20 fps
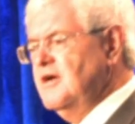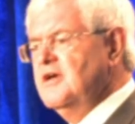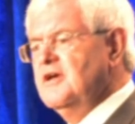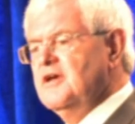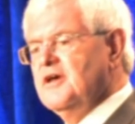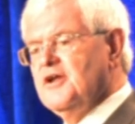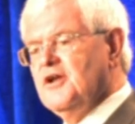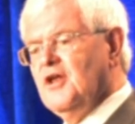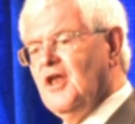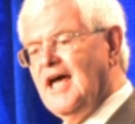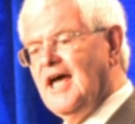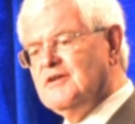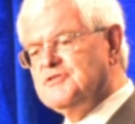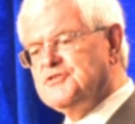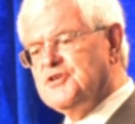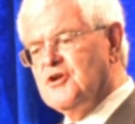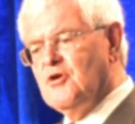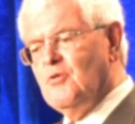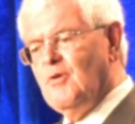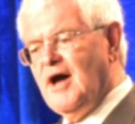It allows
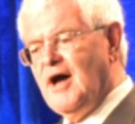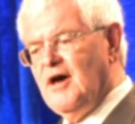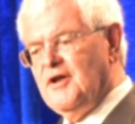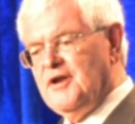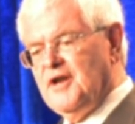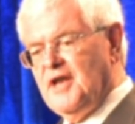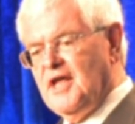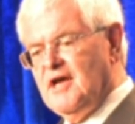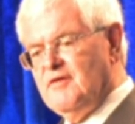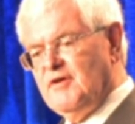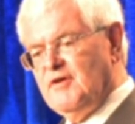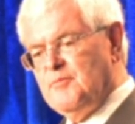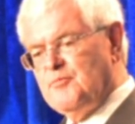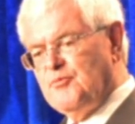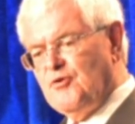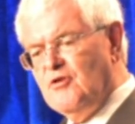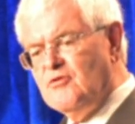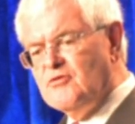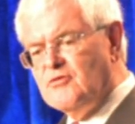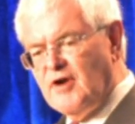you to go out and have a
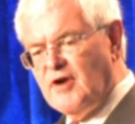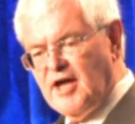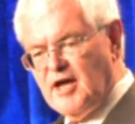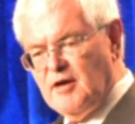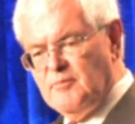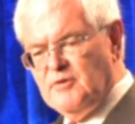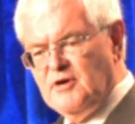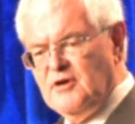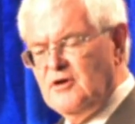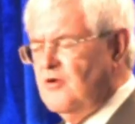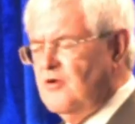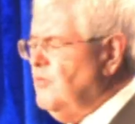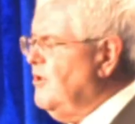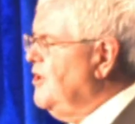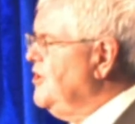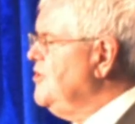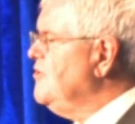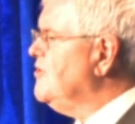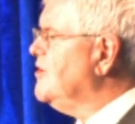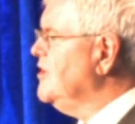program where
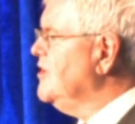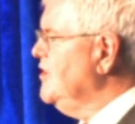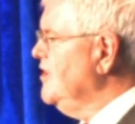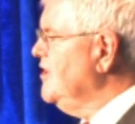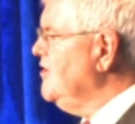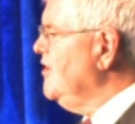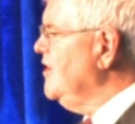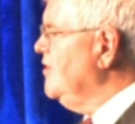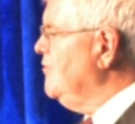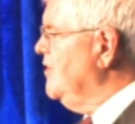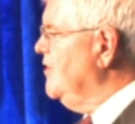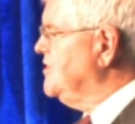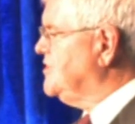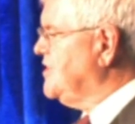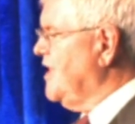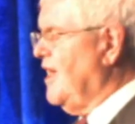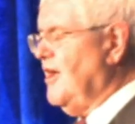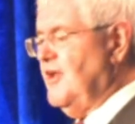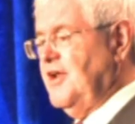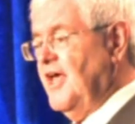you can literally reach
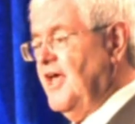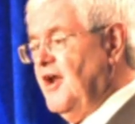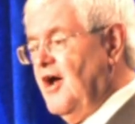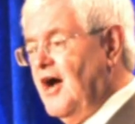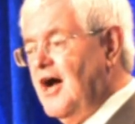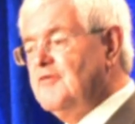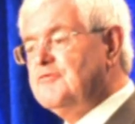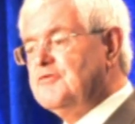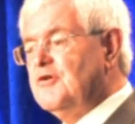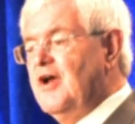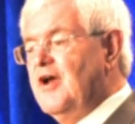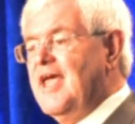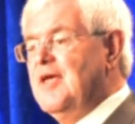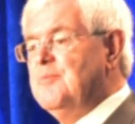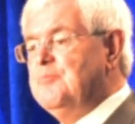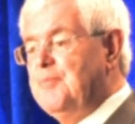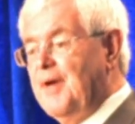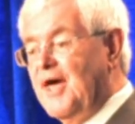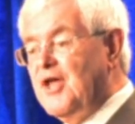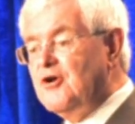out and offer a
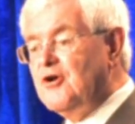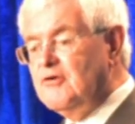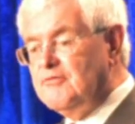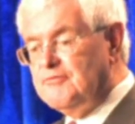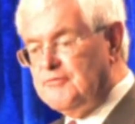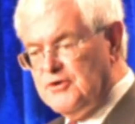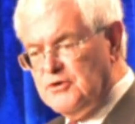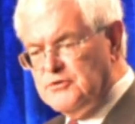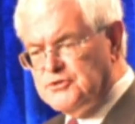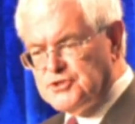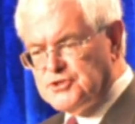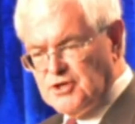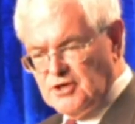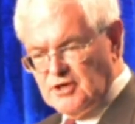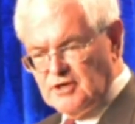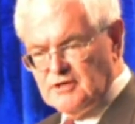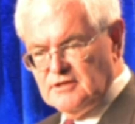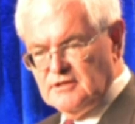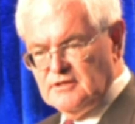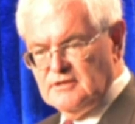better future
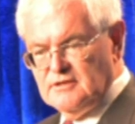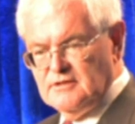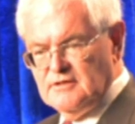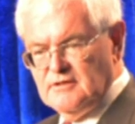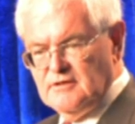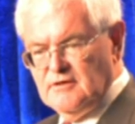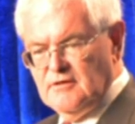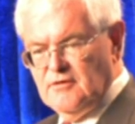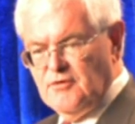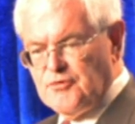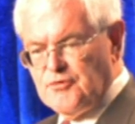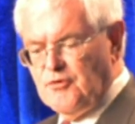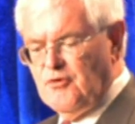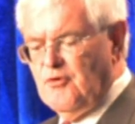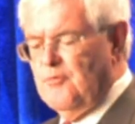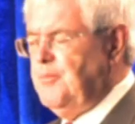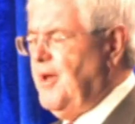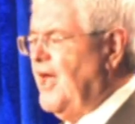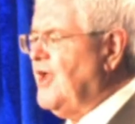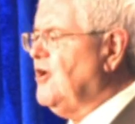through
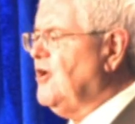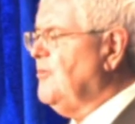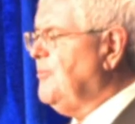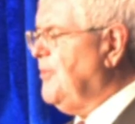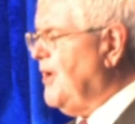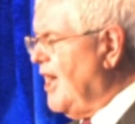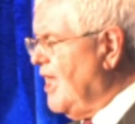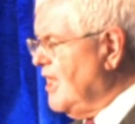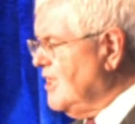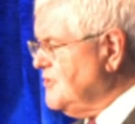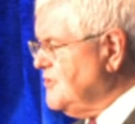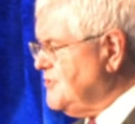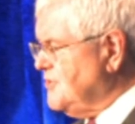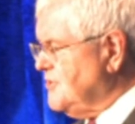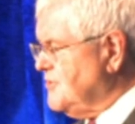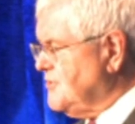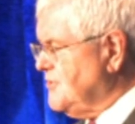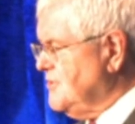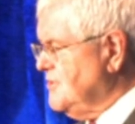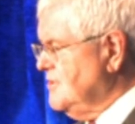better
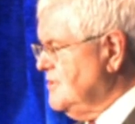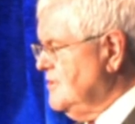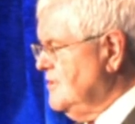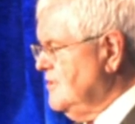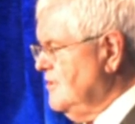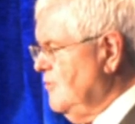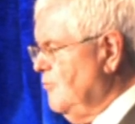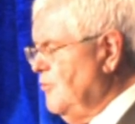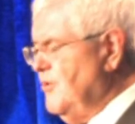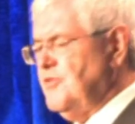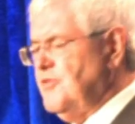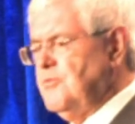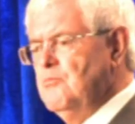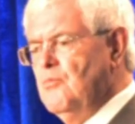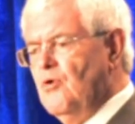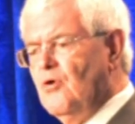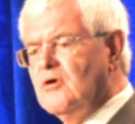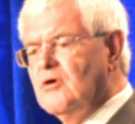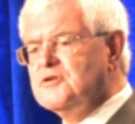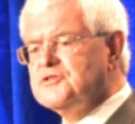policies, with
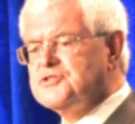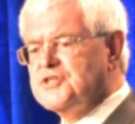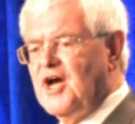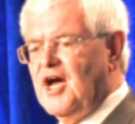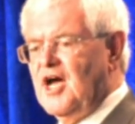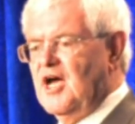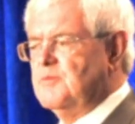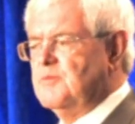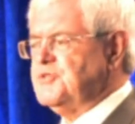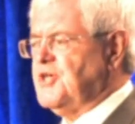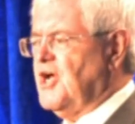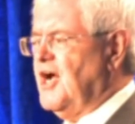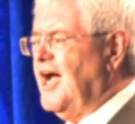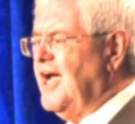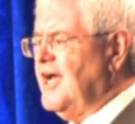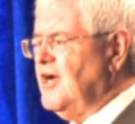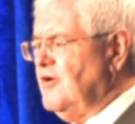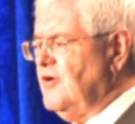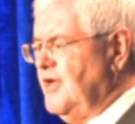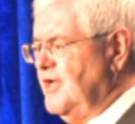more jobs,
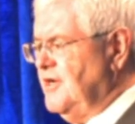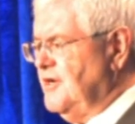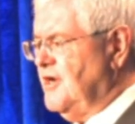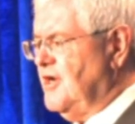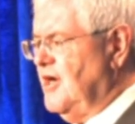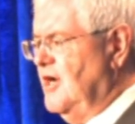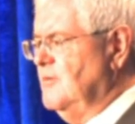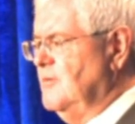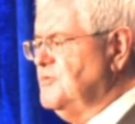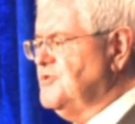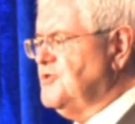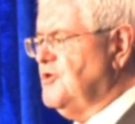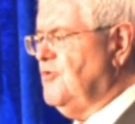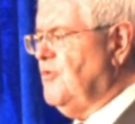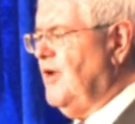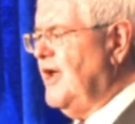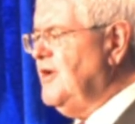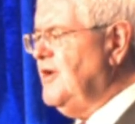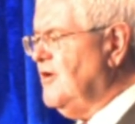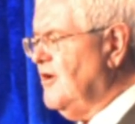higher incomes,
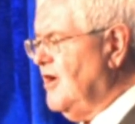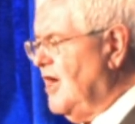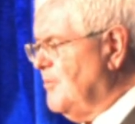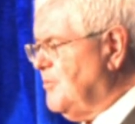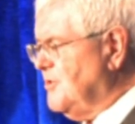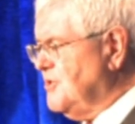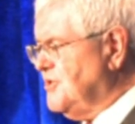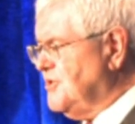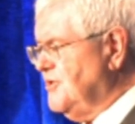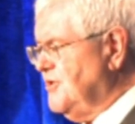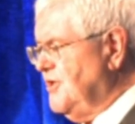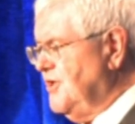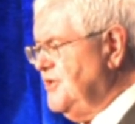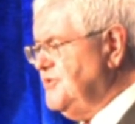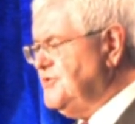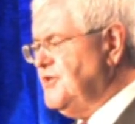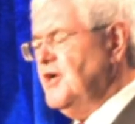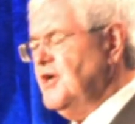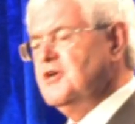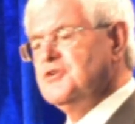greater
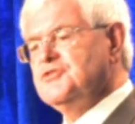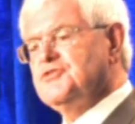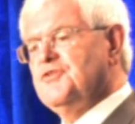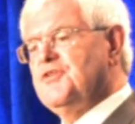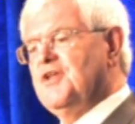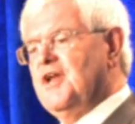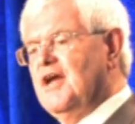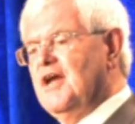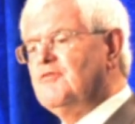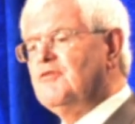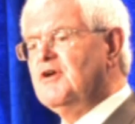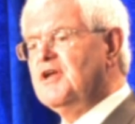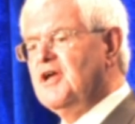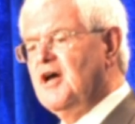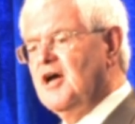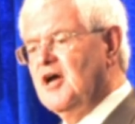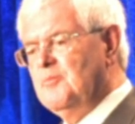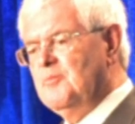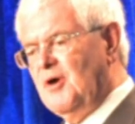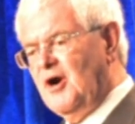opportunities, so that every
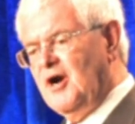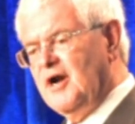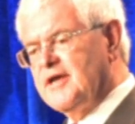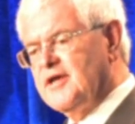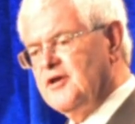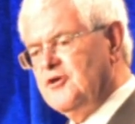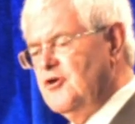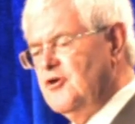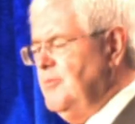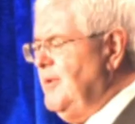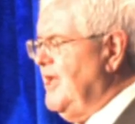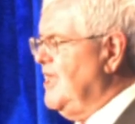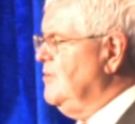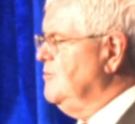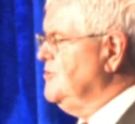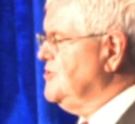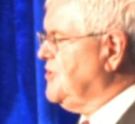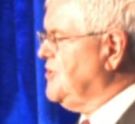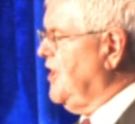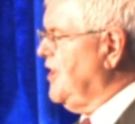young American who made a
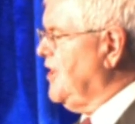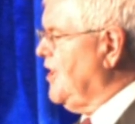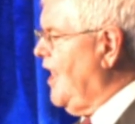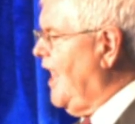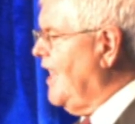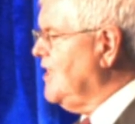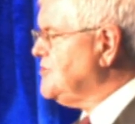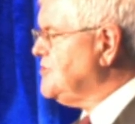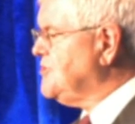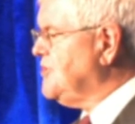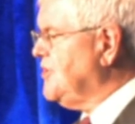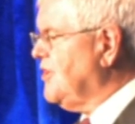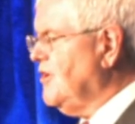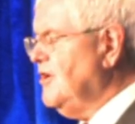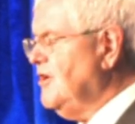mistake last year